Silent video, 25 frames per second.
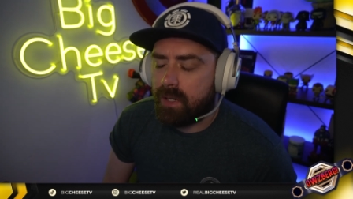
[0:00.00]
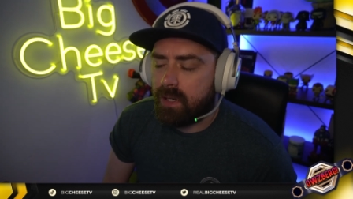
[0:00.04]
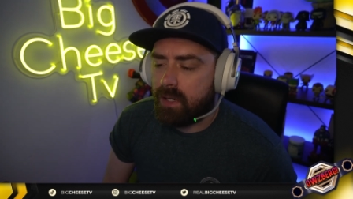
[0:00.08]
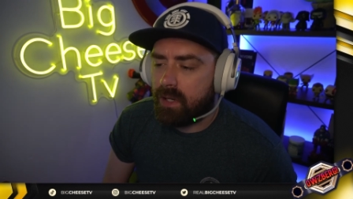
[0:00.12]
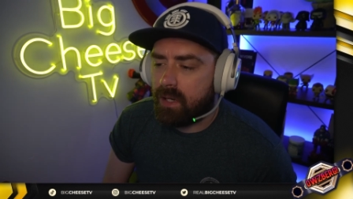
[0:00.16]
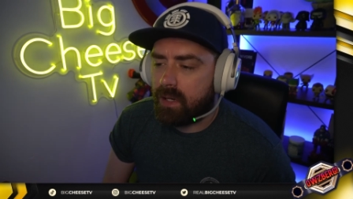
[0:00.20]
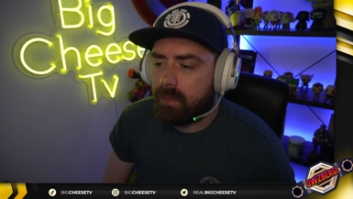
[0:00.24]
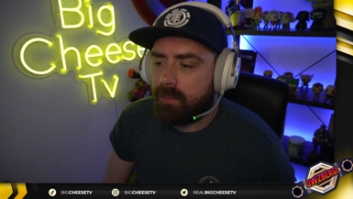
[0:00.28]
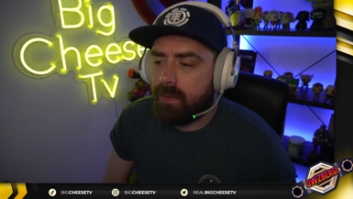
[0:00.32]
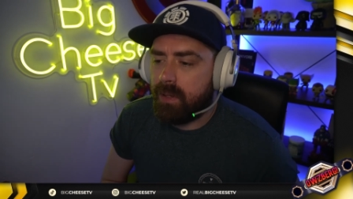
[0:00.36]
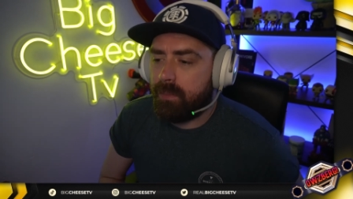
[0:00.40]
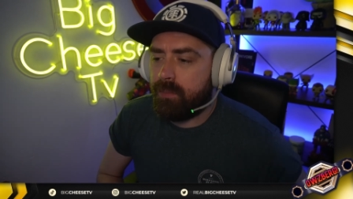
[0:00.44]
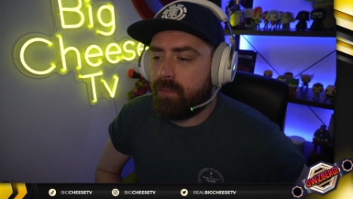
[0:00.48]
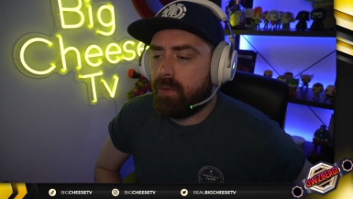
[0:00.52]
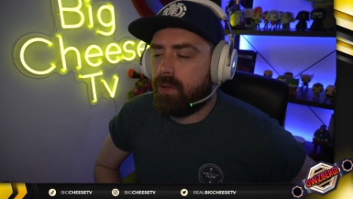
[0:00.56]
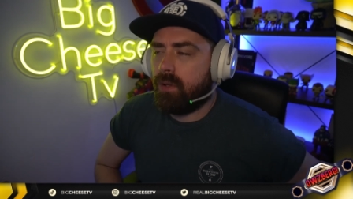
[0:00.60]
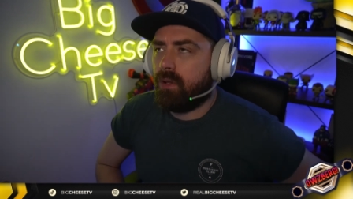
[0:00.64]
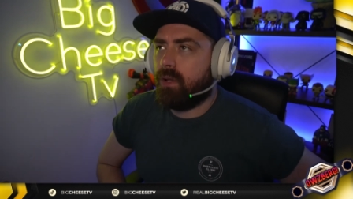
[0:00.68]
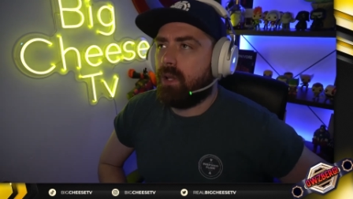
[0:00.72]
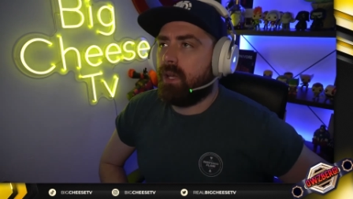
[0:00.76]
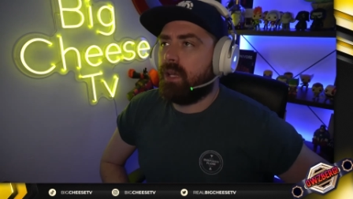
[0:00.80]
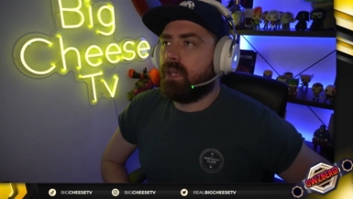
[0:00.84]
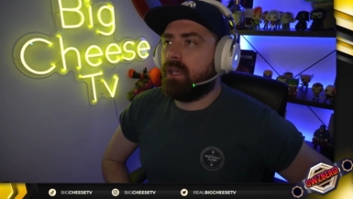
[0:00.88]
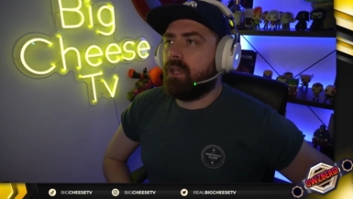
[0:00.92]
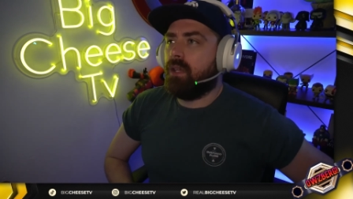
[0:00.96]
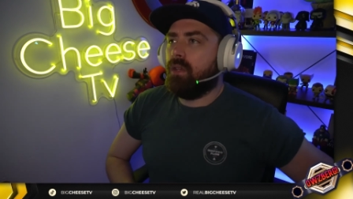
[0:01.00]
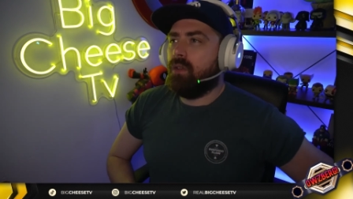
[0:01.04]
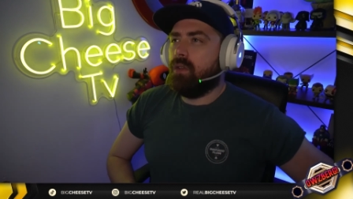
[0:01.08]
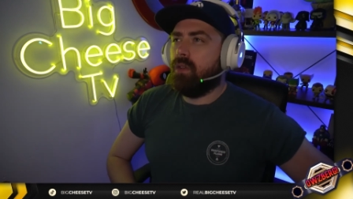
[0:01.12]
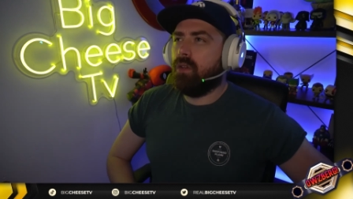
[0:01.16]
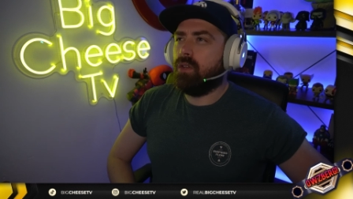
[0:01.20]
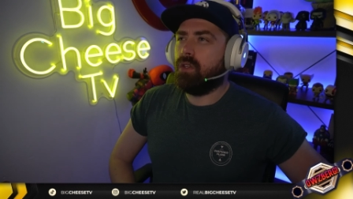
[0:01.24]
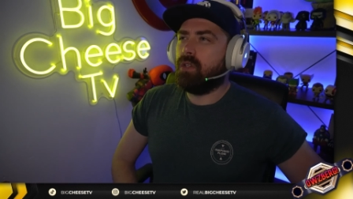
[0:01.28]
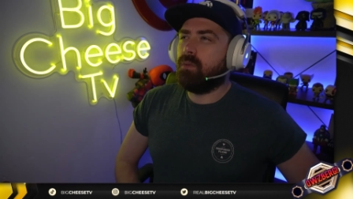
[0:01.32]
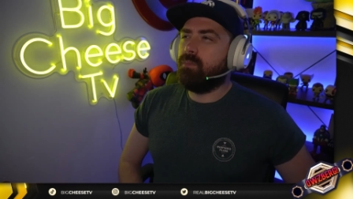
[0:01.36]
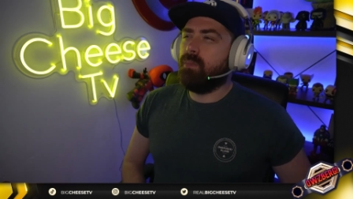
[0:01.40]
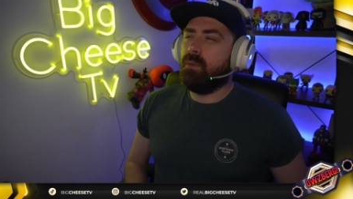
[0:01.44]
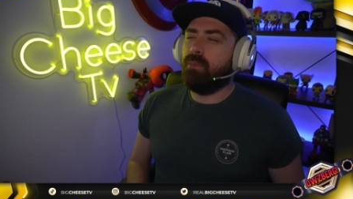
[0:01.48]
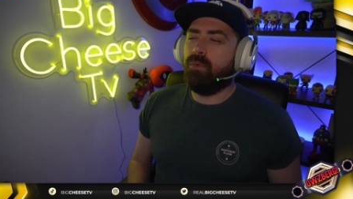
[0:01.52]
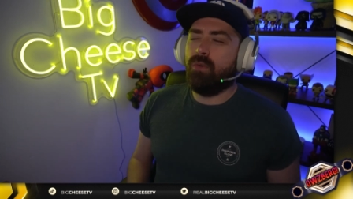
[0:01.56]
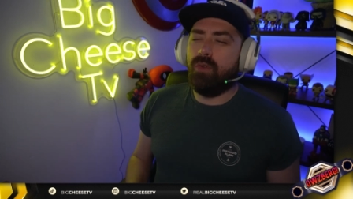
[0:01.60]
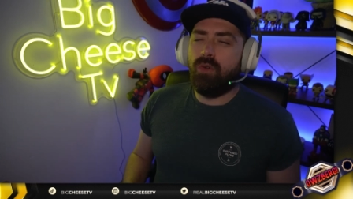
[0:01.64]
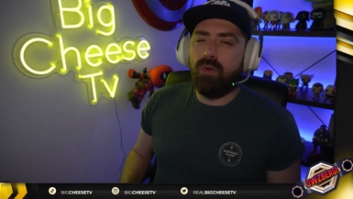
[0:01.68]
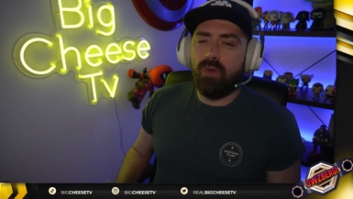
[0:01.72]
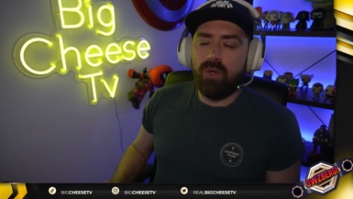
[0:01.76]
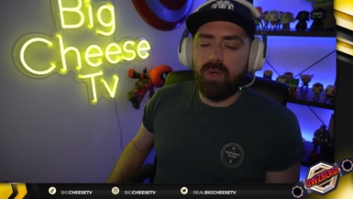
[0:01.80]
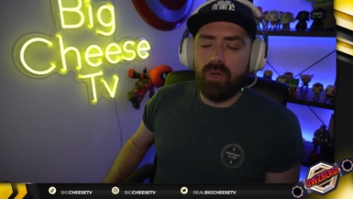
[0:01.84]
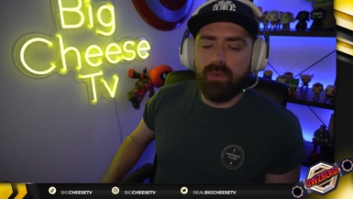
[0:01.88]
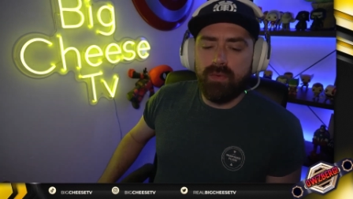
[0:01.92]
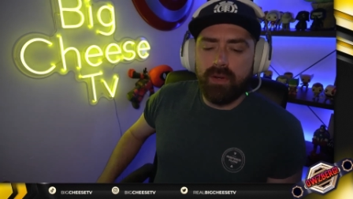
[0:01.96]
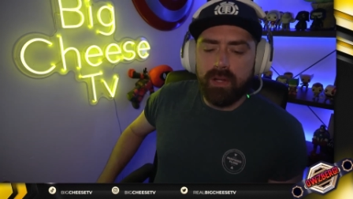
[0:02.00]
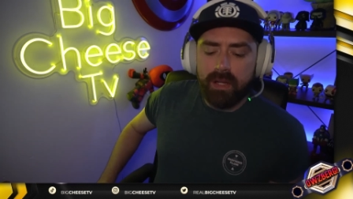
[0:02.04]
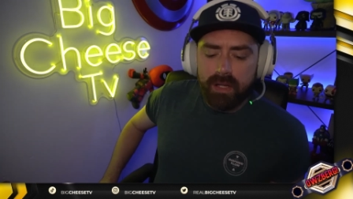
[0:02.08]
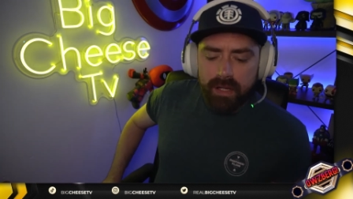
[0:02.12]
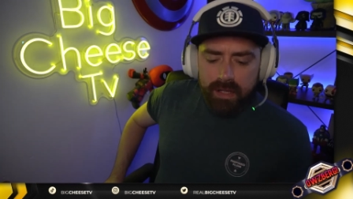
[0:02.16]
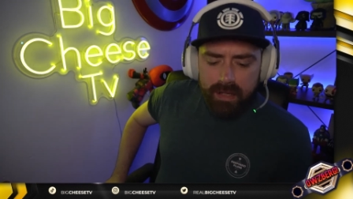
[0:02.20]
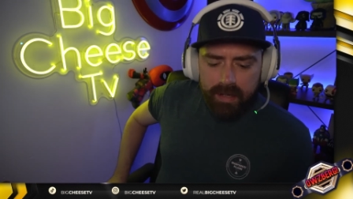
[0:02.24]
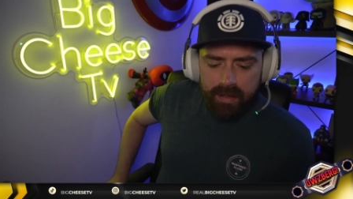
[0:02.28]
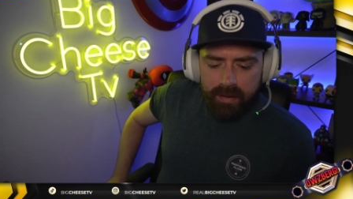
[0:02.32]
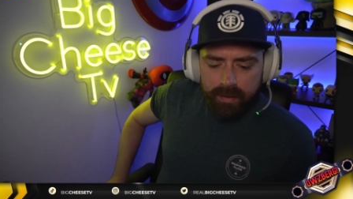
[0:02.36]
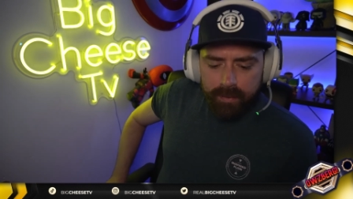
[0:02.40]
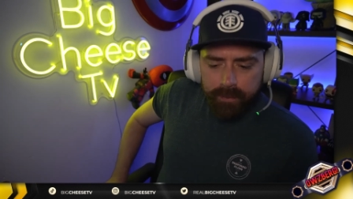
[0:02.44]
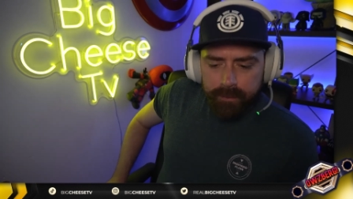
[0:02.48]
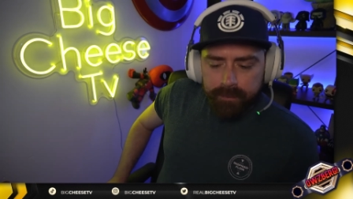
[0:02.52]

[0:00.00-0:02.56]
Like people, like you know, there's people all over like